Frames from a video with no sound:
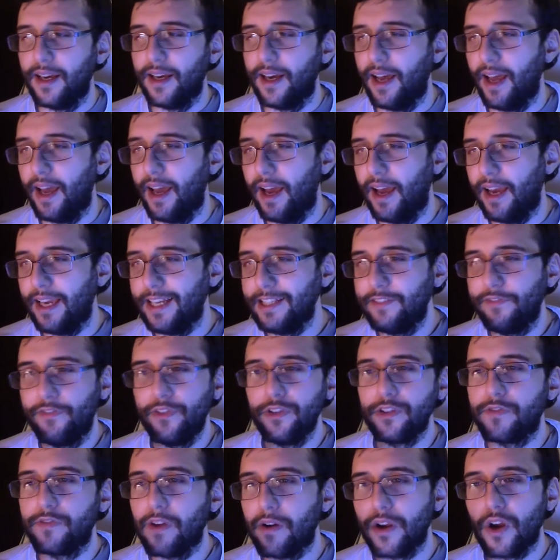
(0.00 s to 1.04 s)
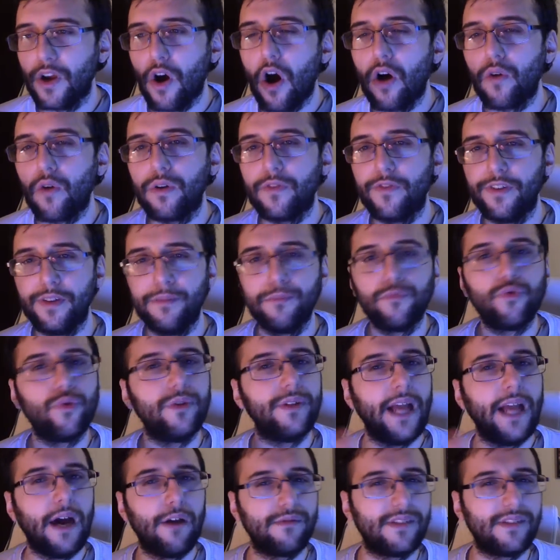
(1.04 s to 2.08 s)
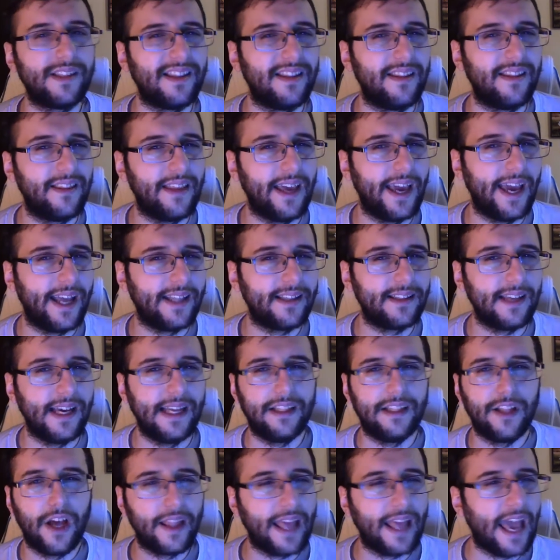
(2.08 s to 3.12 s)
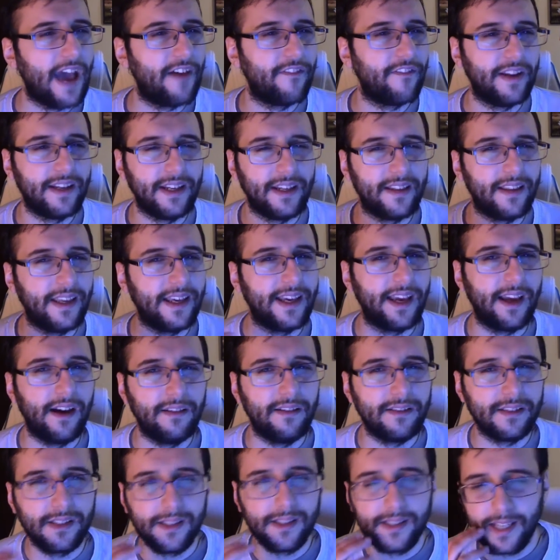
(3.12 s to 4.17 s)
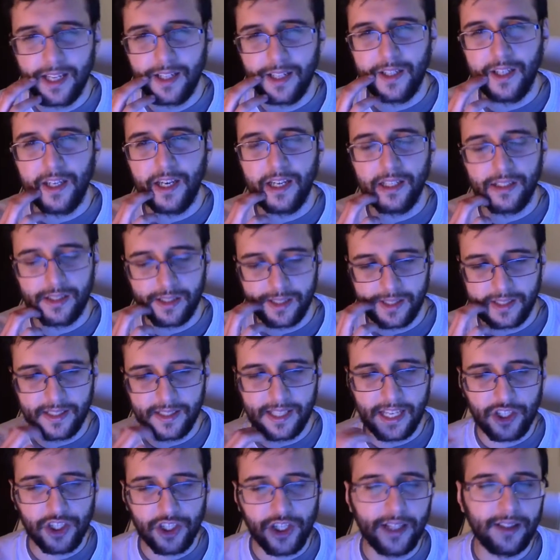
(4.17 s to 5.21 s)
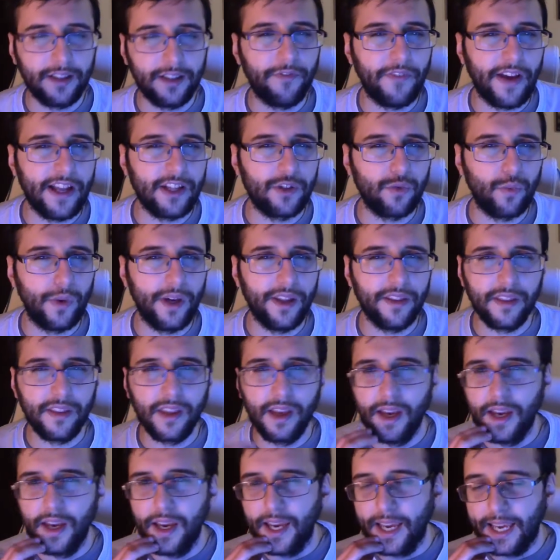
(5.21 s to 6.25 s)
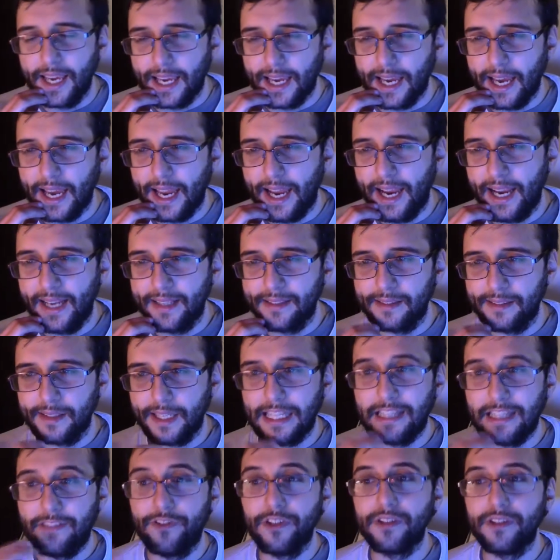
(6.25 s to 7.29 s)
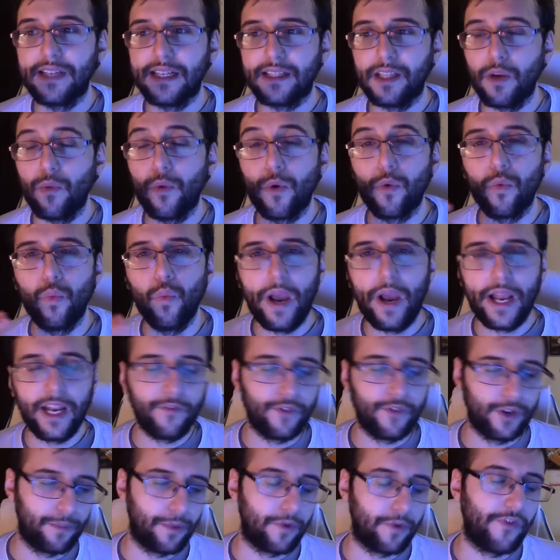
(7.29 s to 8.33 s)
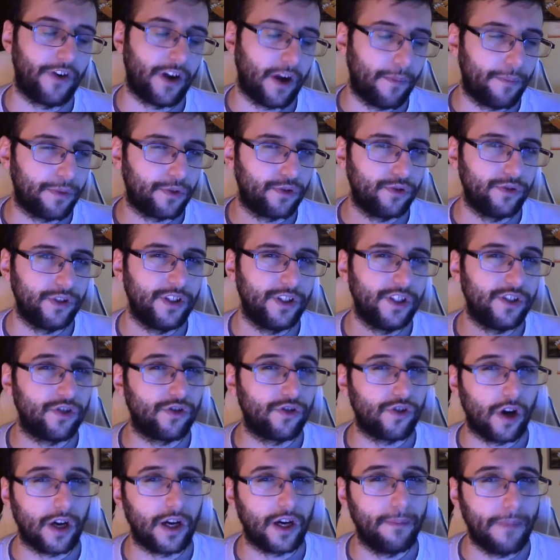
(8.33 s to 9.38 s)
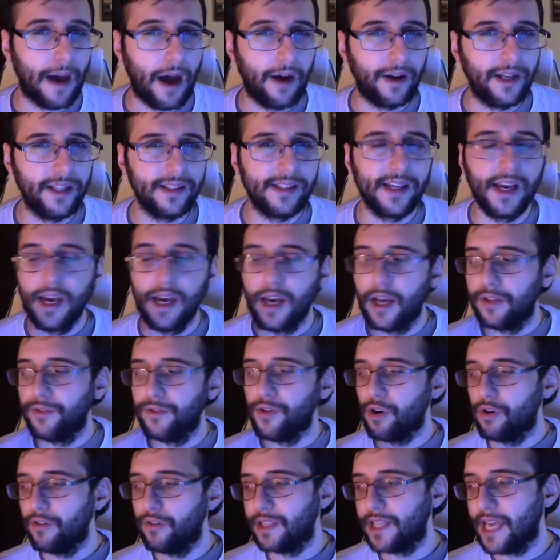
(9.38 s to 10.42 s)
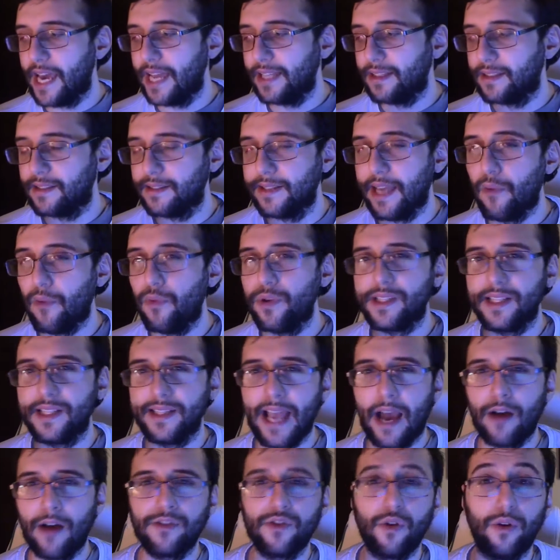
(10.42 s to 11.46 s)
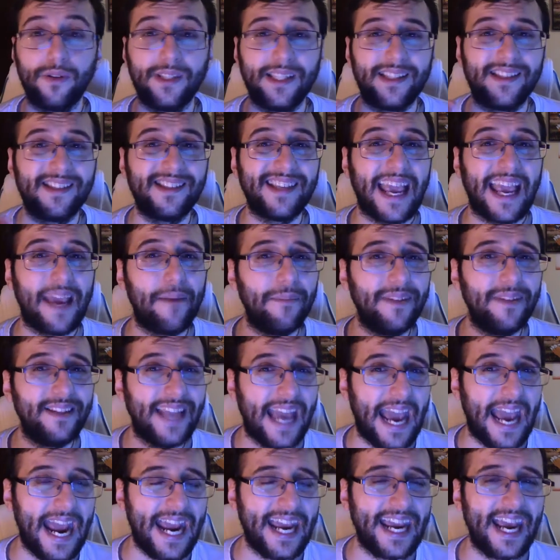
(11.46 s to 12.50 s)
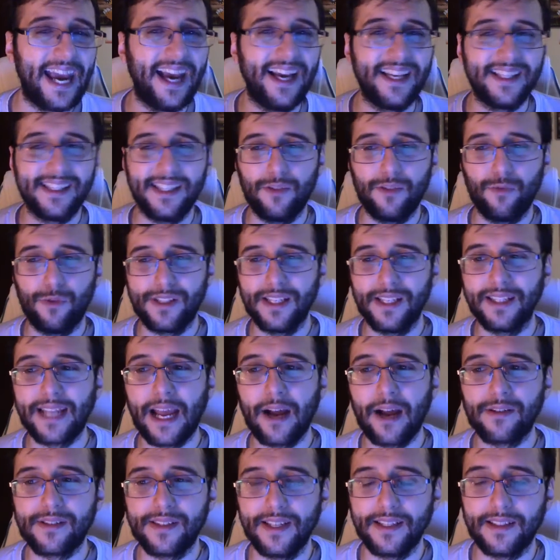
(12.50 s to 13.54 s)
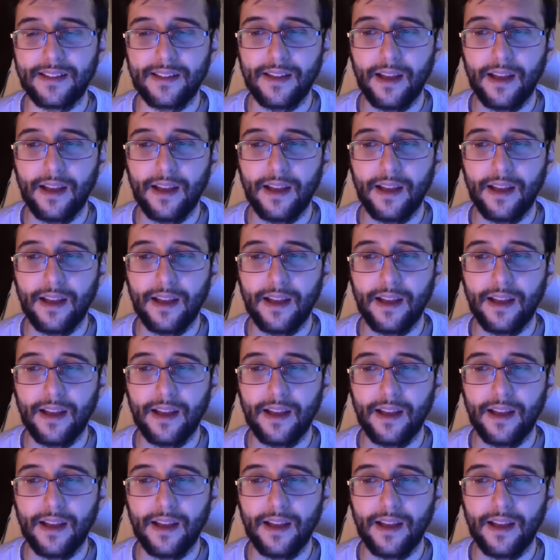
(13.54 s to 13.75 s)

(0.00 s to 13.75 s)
it feels very awkward for them to announce that and not have anything else to satiate the fans with. And it feels like they were waiting for the perfect opportunity to talk about it. Not only that, that was announced on the same day as it was announced that